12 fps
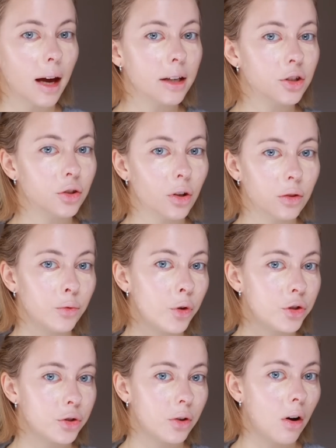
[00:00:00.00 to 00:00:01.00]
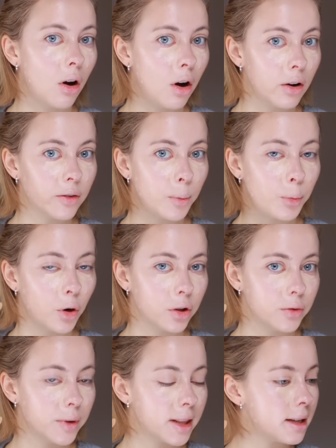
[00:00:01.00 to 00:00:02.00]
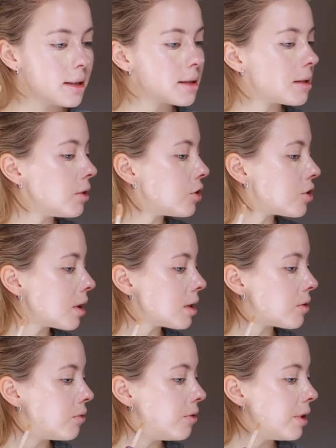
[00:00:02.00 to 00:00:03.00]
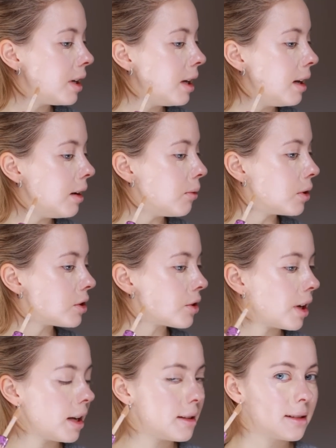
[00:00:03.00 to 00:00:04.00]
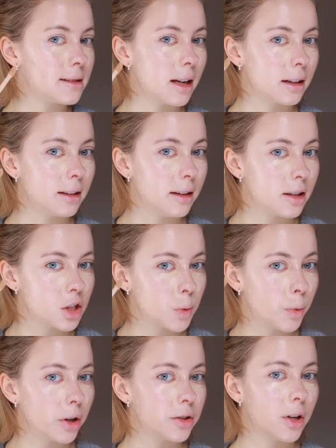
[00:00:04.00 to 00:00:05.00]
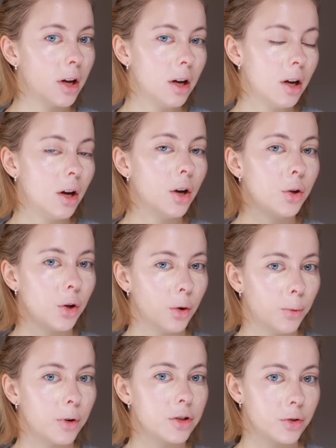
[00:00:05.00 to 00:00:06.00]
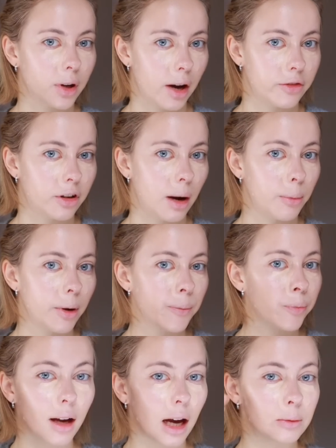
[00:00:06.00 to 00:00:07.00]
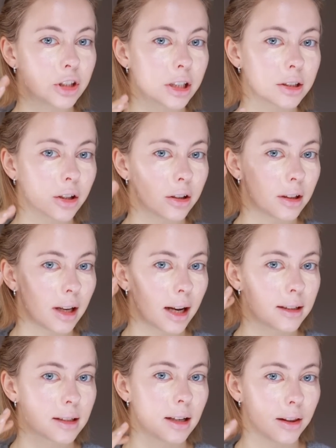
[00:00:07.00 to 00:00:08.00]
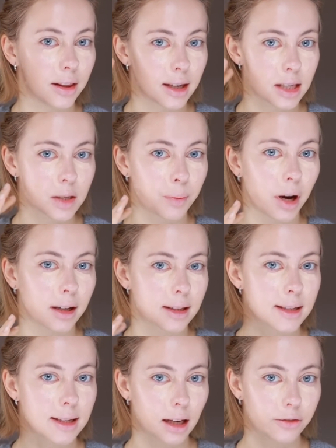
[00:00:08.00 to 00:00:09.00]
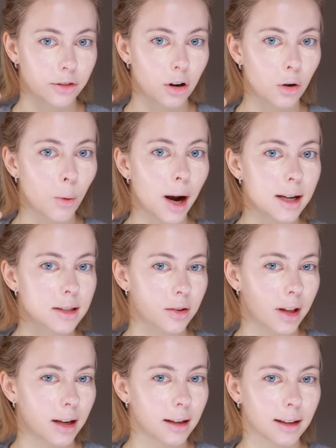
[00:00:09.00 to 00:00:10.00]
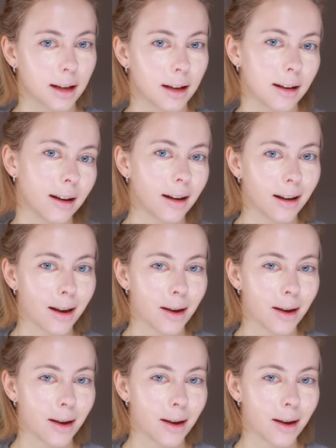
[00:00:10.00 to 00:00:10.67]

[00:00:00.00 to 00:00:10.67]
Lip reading: And you don't want to go overboard with this. You just really want to hit exactly the spot you want to cover up. I'm just going to let this part set for a while so that it can